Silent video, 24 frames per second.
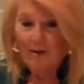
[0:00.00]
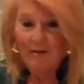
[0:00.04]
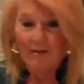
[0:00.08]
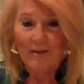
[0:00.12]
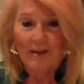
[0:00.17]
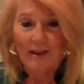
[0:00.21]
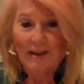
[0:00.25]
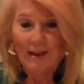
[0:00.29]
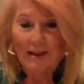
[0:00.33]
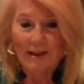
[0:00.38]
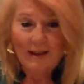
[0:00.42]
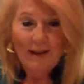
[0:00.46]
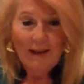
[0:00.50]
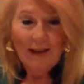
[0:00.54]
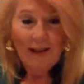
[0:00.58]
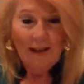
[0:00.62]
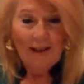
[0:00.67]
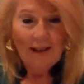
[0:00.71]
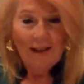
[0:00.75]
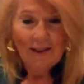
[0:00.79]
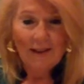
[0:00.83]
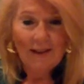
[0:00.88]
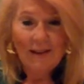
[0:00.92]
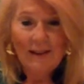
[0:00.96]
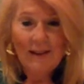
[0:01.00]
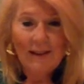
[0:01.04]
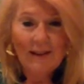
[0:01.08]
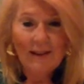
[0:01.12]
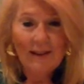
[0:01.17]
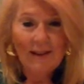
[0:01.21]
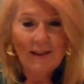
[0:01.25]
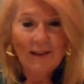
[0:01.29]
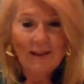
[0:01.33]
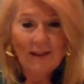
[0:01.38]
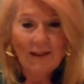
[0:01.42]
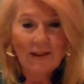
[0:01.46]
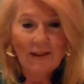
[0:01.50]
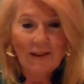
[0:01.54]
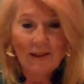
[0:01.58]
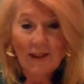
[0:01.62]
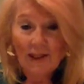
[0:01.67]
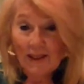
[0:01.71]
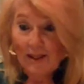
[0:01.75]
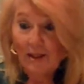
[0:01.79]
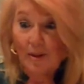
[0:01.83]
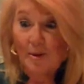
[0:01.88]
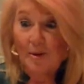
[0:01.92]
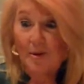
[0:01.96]
of the
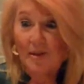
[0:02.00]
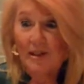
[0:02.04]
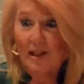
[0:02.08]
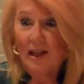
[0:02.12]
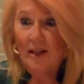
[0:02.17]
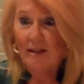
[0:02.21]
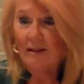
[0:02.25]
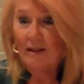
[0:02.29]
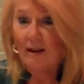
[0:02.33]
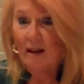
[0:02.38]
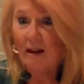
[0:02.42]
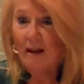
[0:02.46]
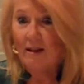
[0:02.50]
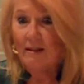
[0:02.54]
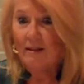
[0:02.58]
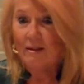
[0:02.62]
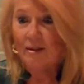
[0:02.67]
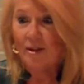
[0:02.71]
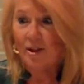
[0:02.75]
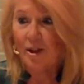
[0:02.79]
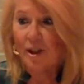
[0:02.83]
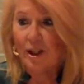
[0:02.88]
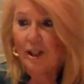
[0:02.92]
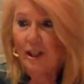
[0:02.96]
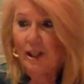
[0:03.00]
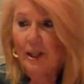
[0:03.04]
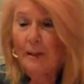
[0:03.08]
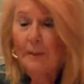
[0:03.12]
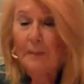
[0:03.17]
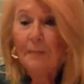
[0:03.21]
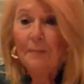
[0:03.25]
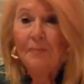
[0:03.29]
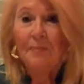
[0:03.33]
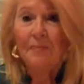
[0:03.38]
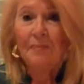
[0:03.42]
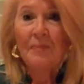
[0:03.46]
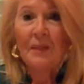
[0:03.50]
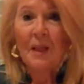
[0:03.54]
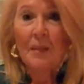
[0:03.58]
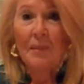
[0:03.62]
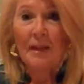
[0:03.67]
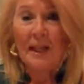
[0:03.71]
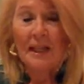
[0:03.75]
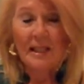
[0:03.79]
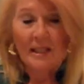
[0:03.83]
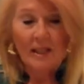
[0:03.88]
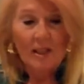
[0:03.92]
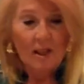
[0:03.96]
as you said, the energy,
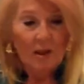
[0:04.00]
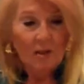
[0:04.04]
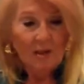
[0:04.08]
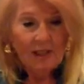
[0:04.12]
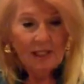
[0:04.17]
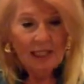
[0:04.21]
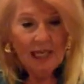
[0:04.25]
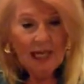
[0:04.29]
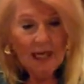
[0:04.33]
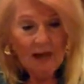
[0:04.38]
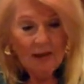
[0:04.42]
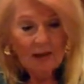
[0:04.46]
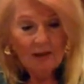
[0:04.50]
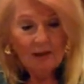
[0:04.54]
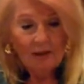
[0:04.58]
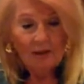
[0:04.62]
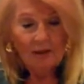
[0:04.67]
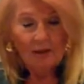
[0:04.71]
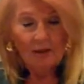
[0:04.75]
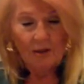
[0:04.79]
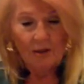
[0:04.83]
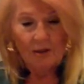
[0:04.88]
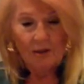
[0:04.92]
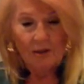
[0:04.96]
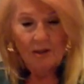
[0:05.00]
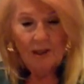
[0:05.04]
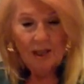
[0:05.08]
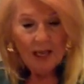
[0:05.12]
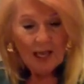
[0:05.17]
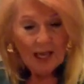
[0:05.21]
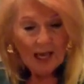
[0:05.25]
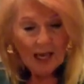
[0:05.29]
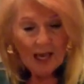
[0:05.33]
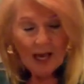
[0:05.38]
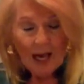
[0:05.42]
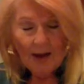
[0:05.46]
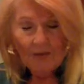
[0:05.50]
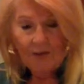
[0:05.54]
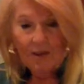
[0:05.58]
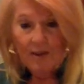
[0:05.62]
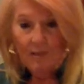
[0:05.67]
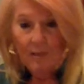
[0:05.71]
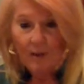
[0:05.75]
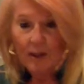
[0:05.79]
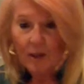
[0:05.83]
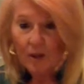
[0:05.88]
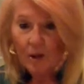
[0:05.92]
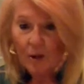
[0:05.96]
because those characters have to
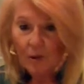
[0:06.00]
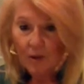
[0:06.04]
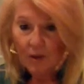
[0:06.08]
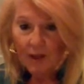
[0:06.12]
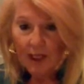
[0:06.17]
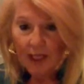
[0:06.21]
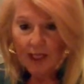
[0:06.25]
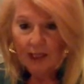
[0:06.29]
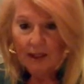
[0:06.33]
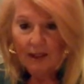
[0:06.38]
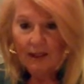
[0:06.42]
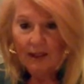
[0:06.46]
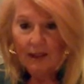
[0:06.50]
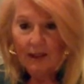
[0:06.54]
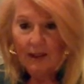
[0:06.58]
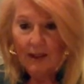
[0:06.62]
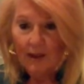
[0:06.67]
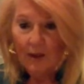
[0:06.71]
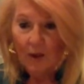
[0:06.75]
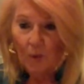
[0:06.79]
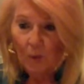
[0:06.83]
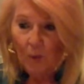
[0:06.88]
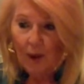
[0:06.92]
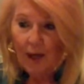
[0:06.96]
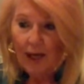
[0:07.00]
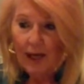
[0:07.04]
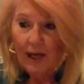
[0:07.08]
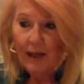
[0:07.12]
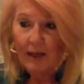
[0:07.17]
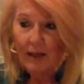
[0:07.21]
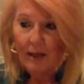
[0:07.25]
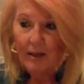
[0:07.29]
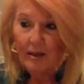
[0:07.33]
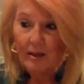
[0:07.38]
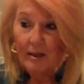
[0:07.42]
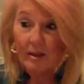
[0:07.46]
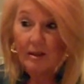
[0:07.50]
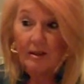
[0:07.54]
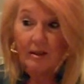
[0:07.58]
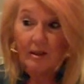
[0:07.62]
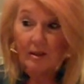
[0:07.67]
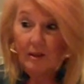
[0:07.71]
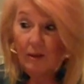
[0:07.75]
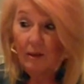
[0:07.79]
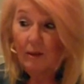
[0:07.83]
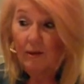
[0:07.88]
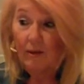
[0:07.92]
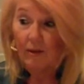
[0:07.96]
be created in a way to
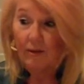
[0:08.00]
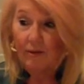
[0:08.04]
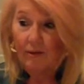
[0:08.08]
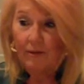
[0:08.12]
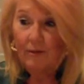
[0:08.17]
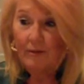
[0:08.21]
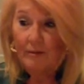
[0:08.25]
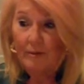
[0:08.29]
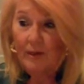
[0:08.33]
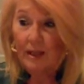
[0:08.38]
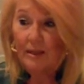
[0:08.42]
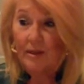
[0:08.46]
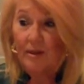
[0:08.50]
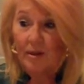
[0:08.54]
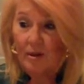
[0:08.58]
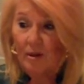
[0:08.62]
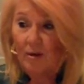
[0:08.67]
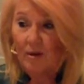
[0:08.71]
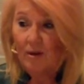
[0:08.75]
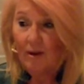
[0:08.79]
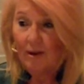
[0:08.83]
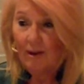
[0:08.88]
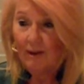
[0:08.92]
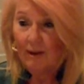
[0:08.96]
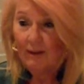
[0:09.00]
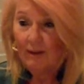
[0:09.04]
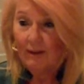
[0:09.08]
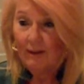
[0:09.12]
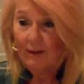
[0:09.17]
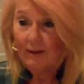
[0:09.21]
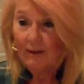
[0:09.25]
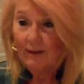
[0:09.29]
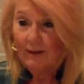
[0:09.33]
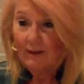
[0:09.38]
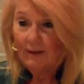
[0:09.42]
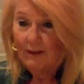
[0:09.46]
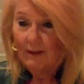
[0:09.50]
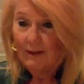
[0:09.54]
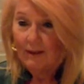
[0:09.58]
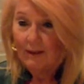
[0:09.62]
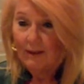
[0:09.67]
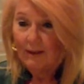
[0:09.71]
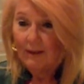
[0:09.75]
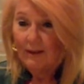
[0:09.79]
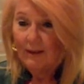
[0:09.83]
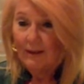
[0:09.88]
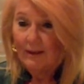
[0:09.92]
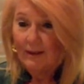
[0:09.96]
serve my story.
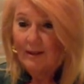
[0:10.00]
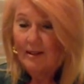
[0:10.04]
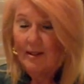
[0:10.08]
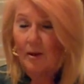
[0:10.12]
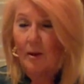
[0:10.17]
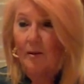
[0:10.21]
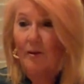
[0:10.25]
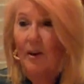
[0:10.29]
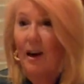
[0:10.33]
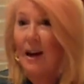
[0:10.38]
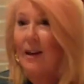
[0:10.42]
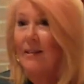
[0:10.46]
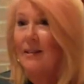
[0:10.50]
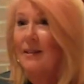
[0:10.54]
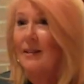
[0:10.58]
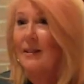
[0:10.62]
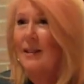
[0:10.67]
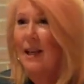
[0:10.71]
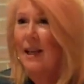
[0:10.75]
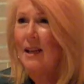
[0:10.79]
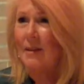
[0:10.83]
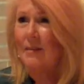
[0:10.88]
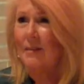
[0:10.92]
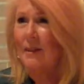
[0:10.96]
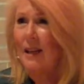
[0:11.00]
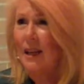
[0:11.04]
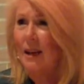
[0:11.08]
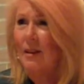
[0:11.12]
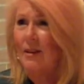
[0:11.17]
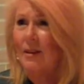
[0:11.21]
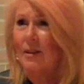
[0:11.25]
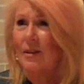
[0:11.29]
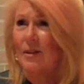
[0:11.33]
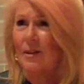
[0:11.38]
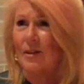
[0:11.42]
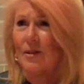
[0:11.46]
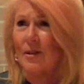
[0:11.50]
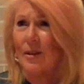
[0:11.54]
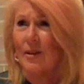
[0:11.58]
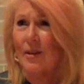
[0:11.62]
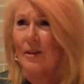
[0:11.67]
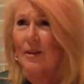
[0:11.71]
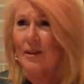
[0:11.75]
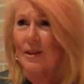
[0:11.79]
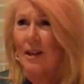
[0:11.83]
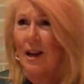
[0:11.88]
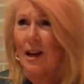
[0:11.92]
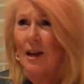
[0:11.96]
So if I had the same characters all
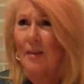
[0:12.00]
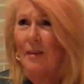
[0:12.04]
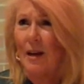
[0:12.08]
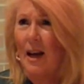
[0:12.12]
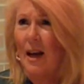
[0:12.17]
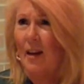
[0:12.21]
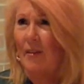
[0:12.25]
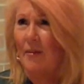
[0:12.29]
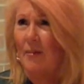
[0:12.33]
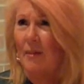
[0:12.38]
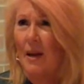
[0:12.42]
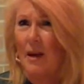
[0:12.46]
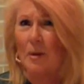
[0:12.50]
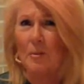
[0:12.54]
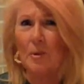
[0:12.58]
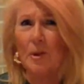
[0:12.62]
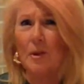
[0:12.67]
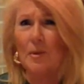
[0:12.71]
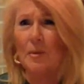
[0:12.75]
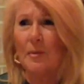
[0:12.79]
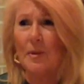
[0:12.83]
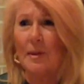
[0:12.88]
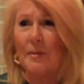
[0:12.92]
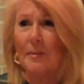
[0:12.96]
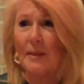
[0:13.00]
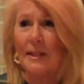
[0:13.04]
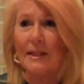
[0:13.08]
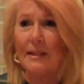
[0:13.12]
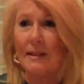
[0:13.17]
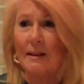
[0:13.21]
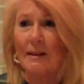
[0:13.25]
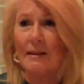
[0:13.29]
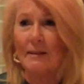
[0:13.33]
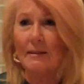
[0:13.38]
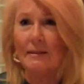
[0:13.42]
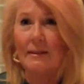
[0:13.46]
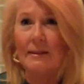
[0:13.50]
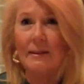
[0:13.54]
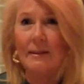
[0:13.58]
the time, half my work would be done,